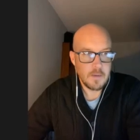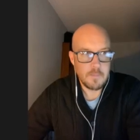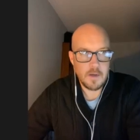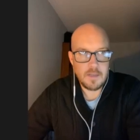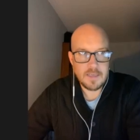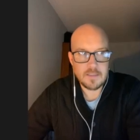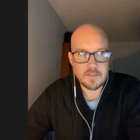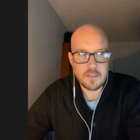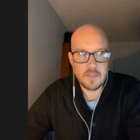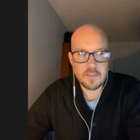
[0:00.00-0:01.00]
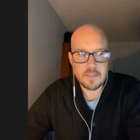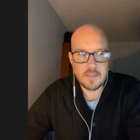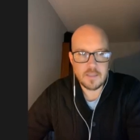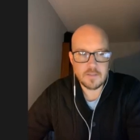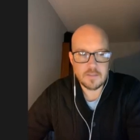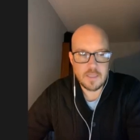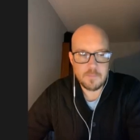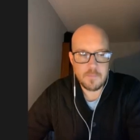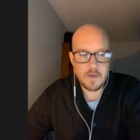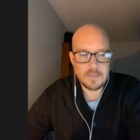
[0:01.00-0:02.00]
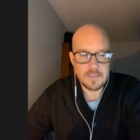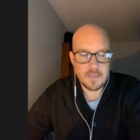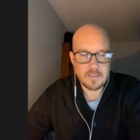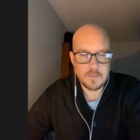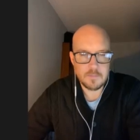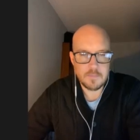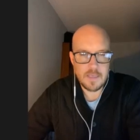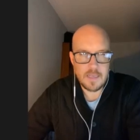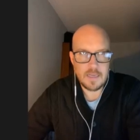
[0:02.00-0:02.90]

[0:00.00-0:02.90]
my only concern is that they'll they might take some